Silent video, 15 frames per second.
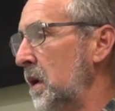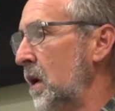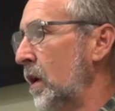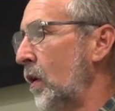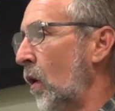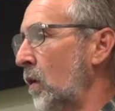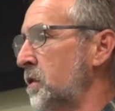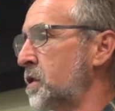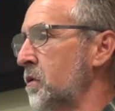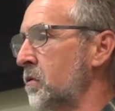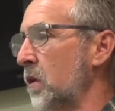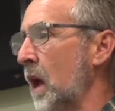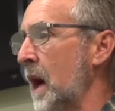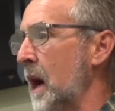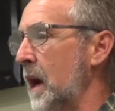And aren't you
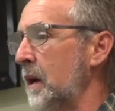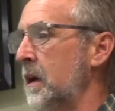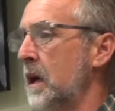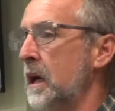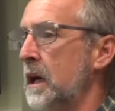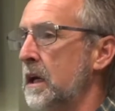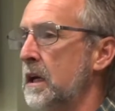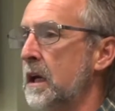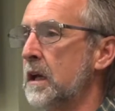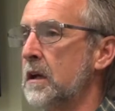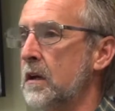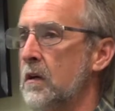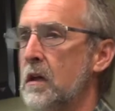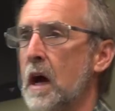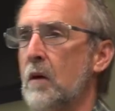glad he didn't
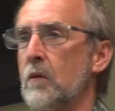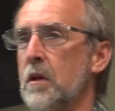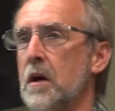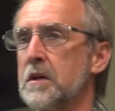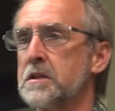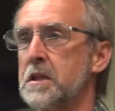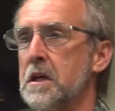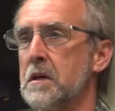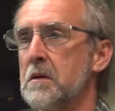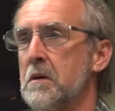do that with us either?